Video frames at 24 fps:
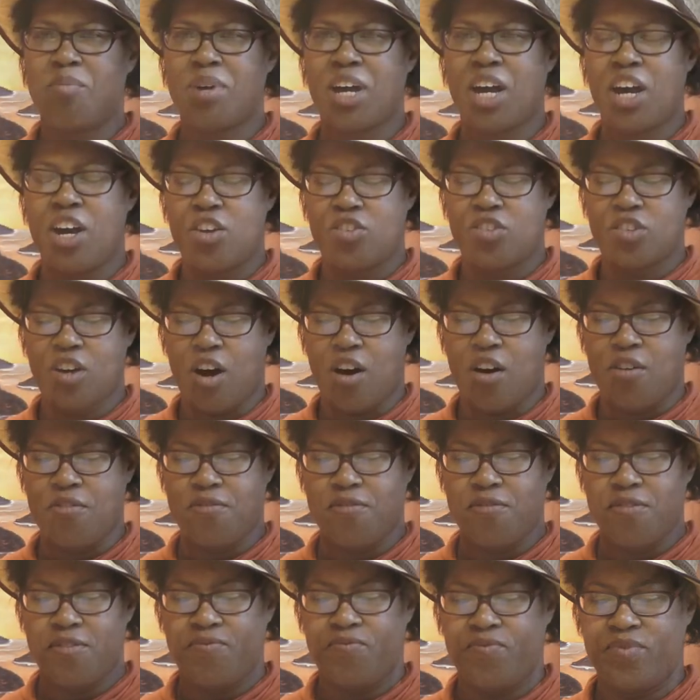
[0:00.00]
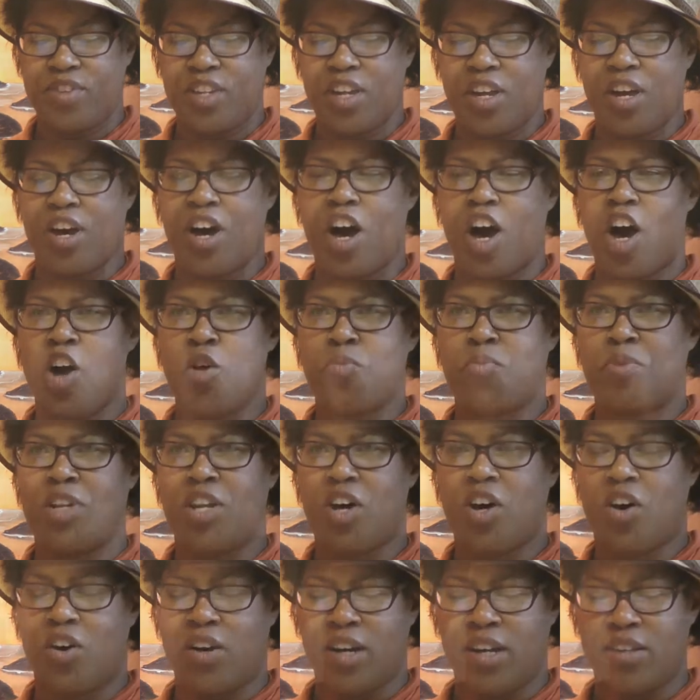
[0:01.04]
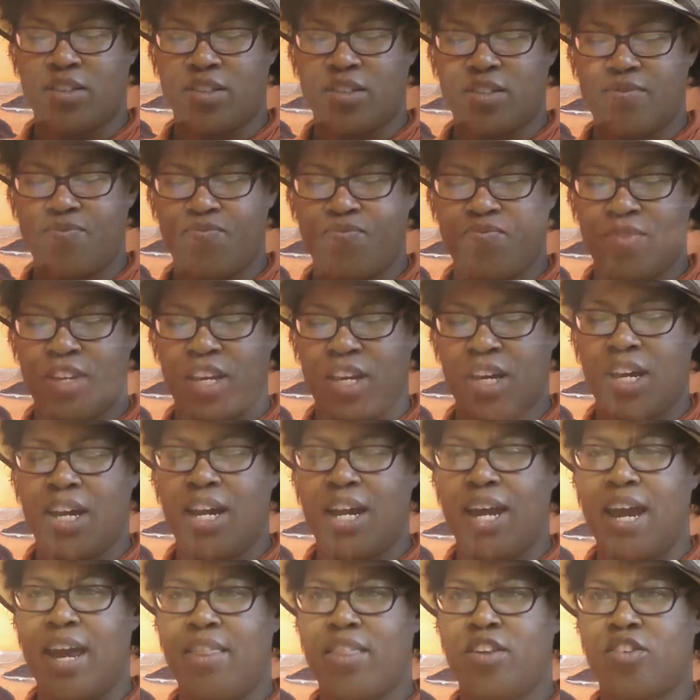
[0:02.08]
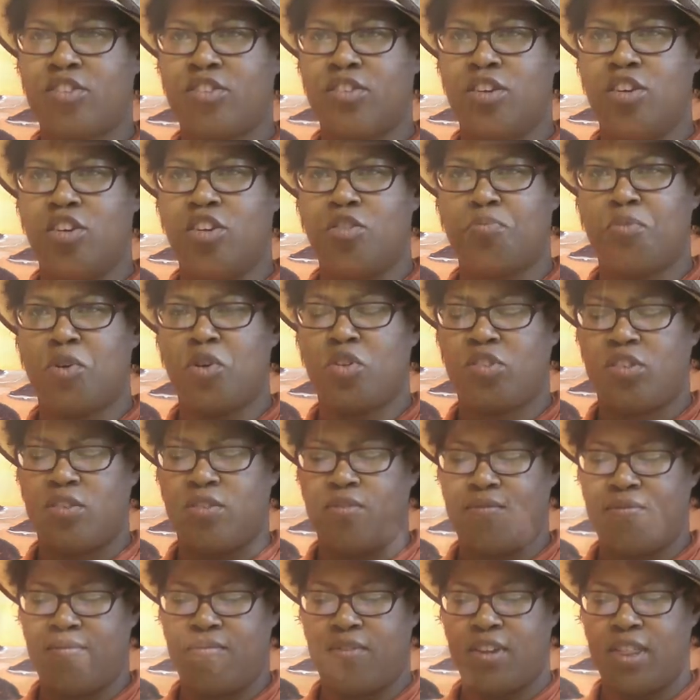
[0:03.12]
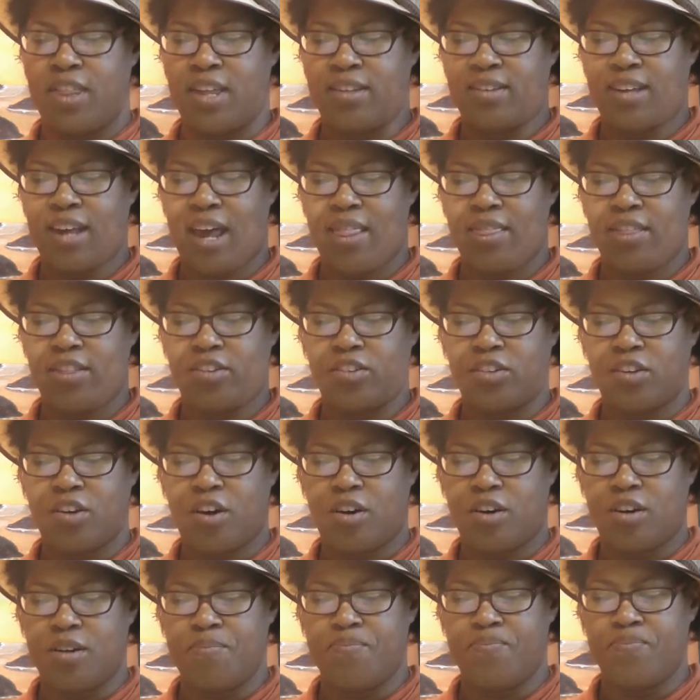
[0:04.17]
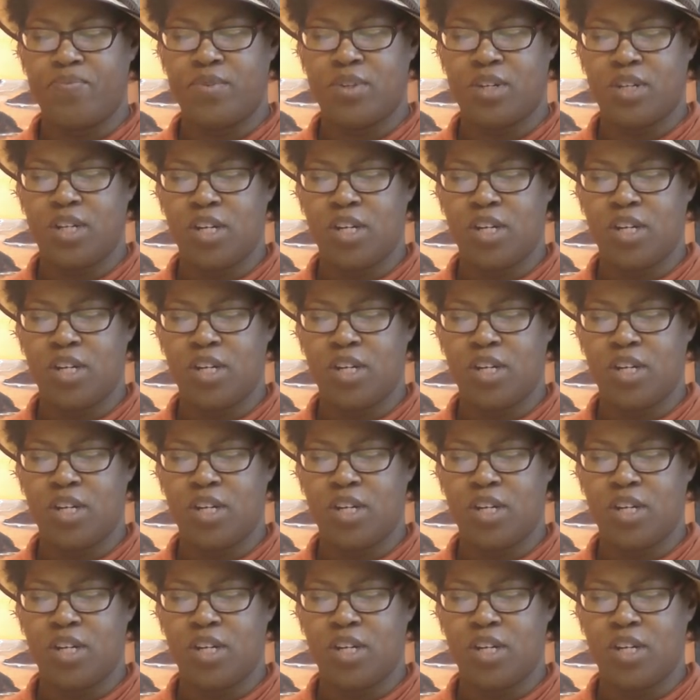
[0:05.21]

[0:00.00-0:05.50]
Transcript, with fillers: and not been able to have the skills or the confidence to do that. They don't often have a voice,